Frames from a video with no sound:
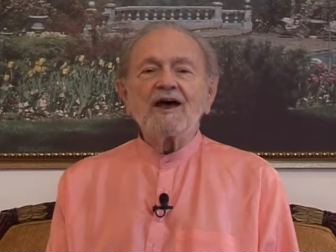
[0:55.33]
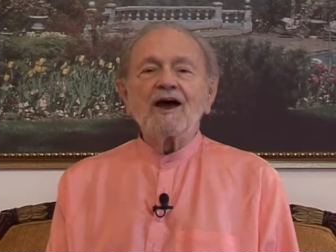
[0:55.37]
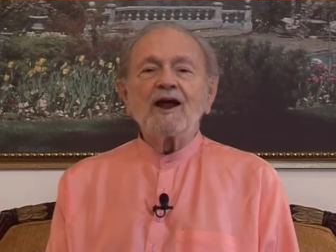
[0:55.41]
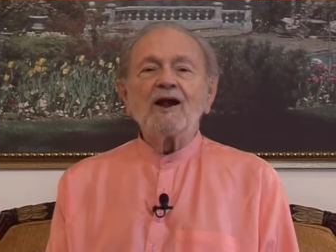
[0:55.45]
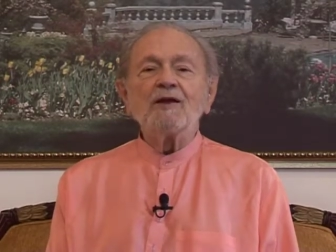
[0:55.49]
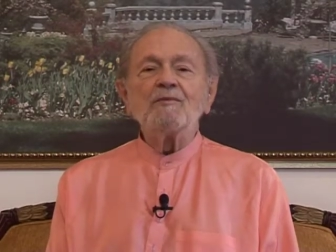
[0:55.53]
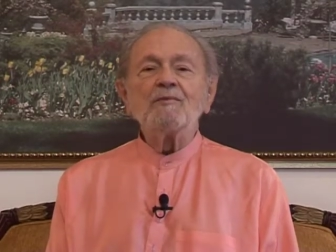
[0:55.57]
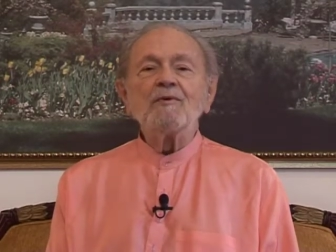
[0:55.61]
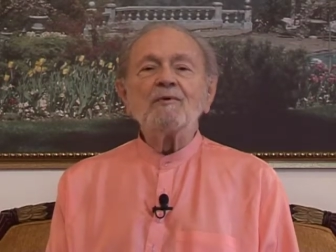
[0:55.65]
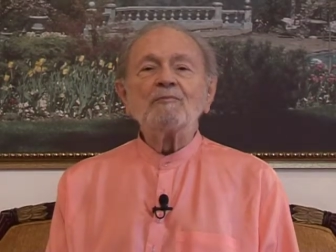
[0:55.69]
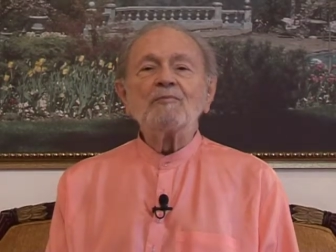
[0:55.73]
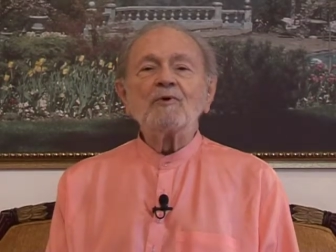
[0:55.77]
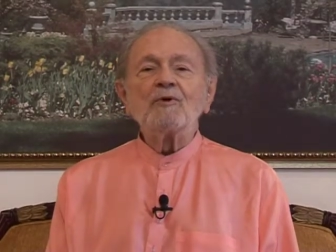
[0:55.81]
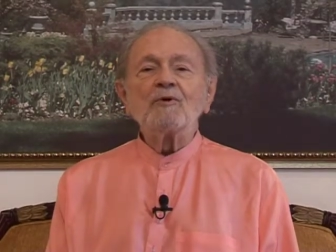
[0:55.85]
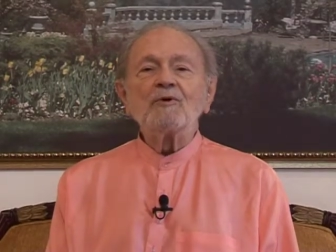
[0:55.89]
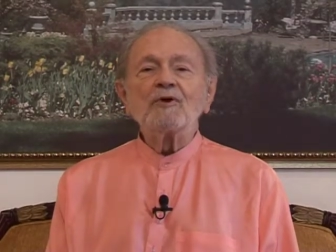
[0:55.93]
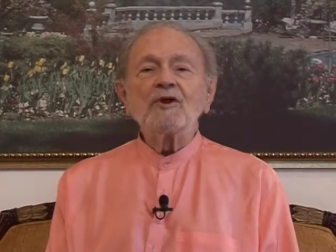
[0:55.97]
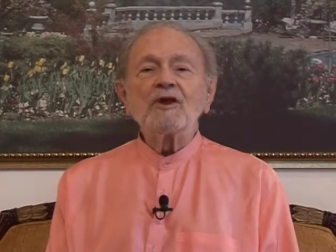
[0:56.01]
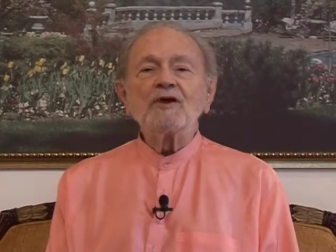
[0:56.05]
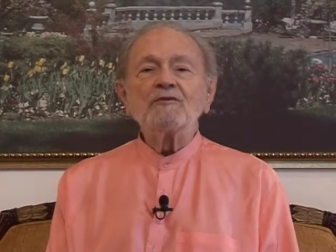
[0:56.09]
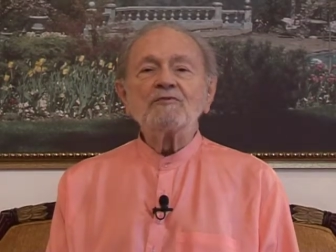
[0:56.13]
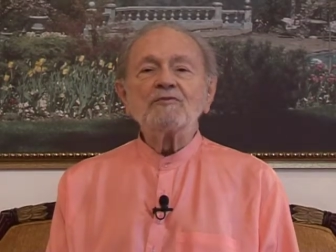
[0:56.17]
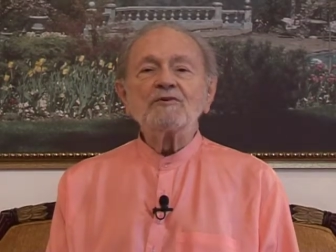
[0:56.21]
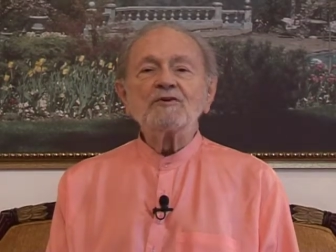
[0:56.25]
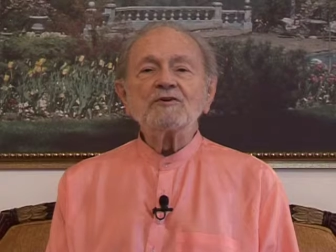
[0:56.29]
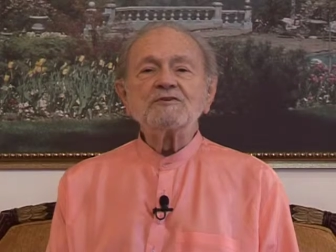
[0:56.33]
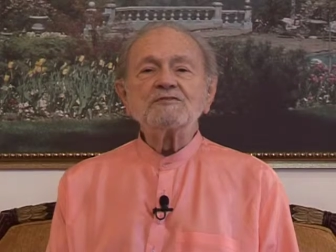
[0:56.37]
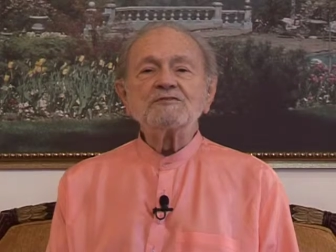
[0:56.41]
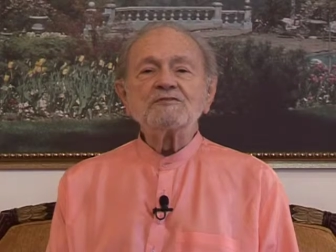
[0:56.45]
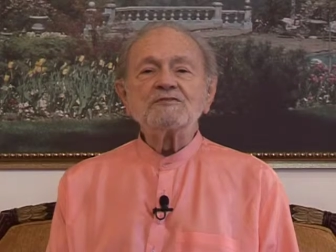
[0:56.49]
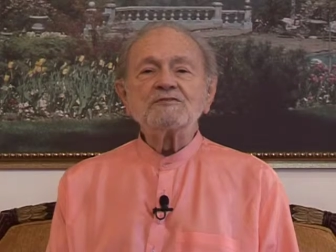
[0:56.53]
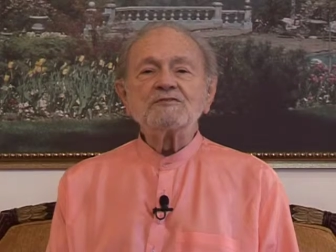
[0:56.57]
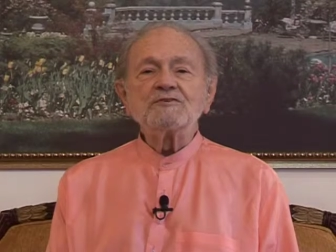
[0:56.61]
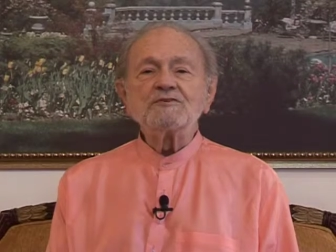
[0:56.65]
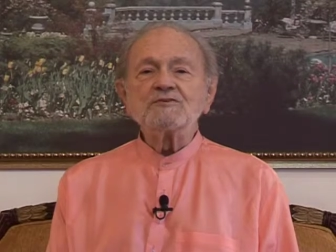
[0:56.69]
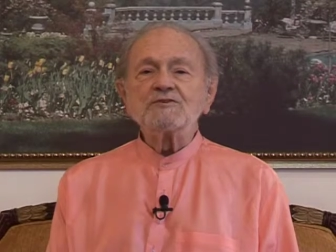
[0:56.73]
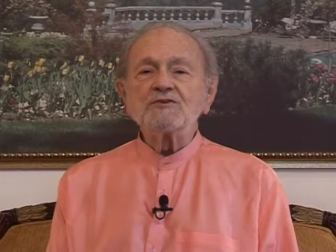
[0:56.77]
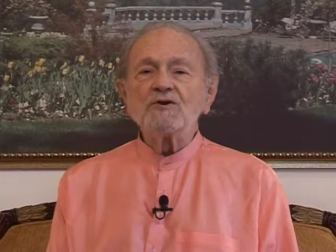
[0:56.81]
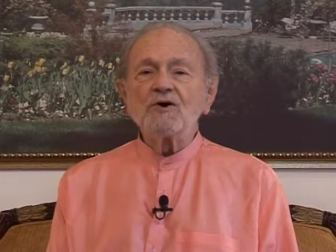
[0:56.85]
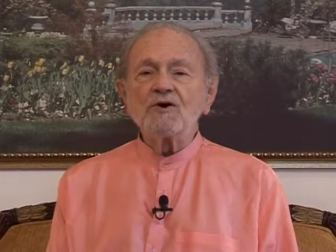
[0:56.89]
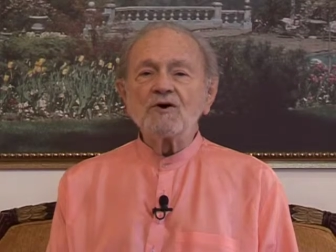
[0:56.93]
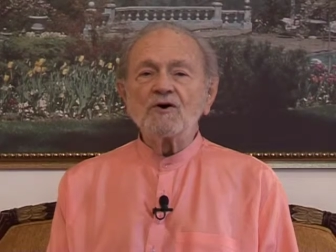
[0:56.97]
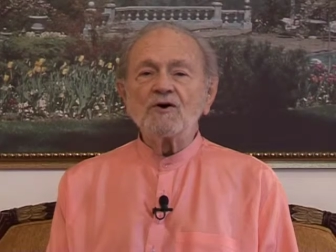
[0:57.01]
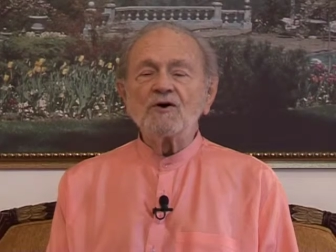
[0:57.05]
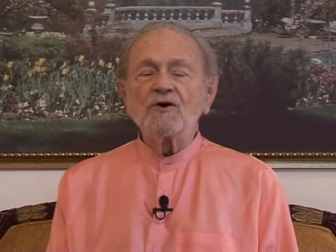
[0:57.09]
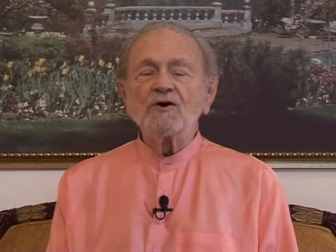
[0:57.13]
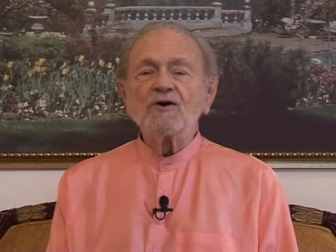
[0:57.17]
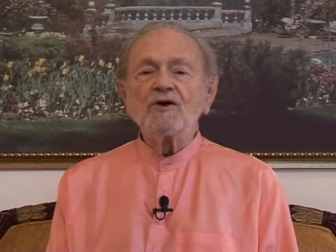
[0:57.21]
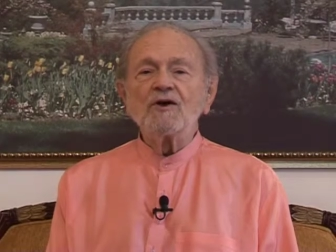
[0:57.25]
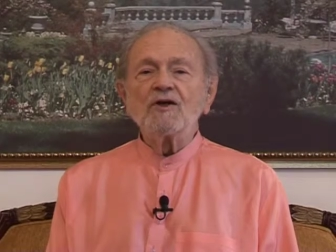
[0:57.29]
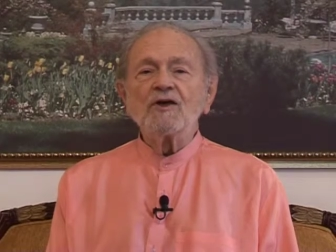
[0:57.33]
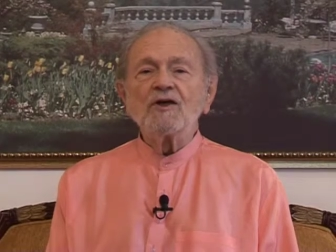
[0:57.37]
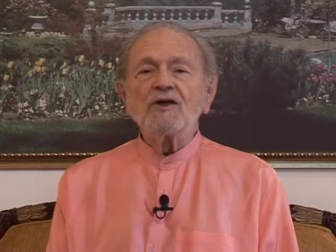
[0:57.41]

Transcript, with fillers: I remember when I first saw